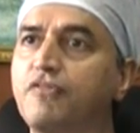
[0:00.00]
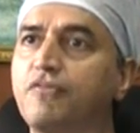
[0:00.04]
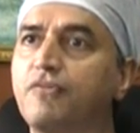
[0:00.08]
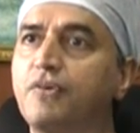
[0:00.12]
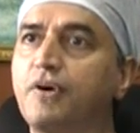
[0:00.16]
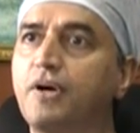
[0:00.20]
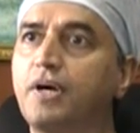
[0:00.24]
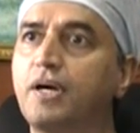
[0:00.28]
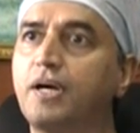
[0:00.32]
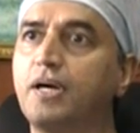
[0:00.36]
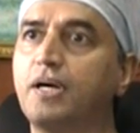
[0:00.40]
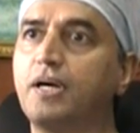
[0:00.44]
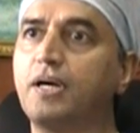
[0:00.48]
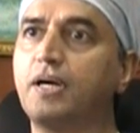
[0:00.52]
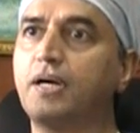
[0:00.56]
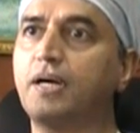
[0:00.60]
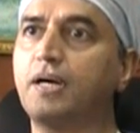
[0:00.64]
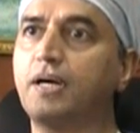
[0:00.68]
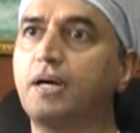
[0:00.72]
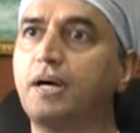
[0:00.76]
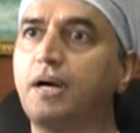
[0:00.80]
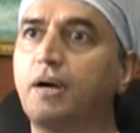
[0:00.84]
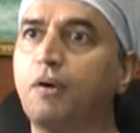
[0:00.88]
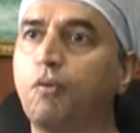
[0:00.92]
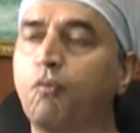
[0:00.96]

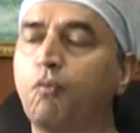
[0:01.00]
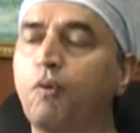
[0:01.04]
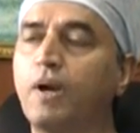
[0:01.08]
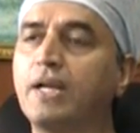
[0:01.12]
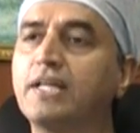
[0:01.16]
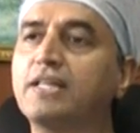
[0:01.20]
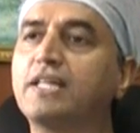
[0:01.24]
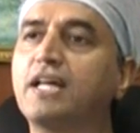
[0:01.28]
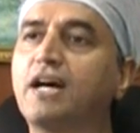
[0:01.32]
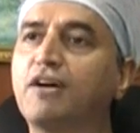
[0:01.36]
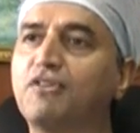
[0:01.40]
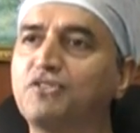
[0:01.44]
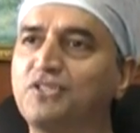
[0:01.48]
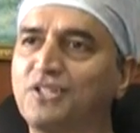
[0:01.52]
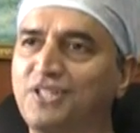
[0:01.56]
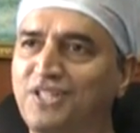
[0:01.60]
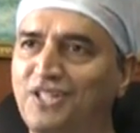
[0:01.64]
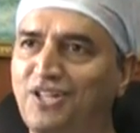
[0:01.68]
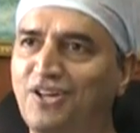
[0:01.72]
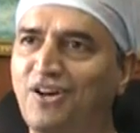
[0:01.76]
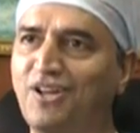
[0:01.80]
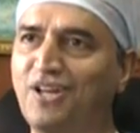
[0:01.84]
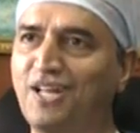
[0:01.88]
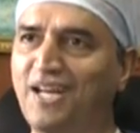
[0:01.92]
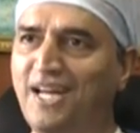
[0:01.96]

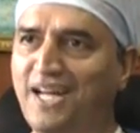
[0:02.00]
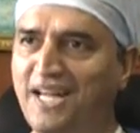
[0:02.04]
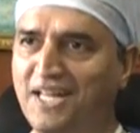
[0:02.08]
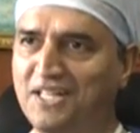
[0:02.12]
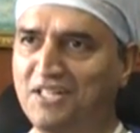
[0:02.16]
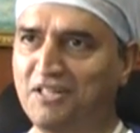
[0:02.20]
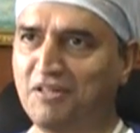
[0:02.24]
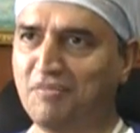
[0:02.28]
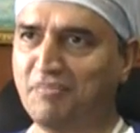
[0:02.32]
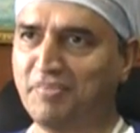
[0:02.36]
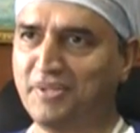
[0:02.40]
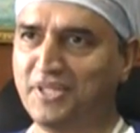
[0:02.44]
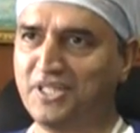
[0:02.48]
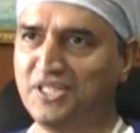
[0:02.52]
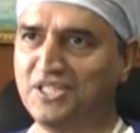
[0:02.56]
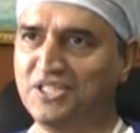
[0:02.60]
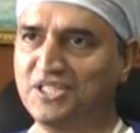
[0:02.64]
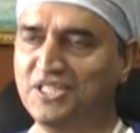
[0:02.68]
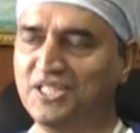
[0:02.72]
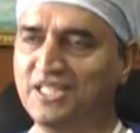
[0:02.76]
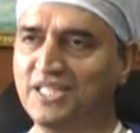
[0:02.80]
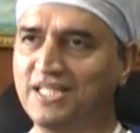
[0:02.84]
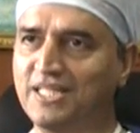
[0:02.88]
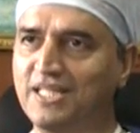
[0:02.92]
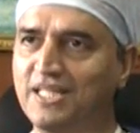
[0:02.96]
$1,000 heart
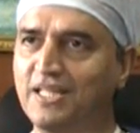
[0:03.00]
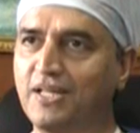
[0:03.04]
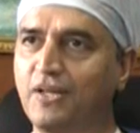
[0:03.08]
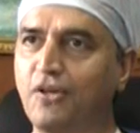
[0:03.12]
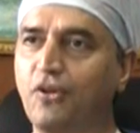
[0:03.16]
operation,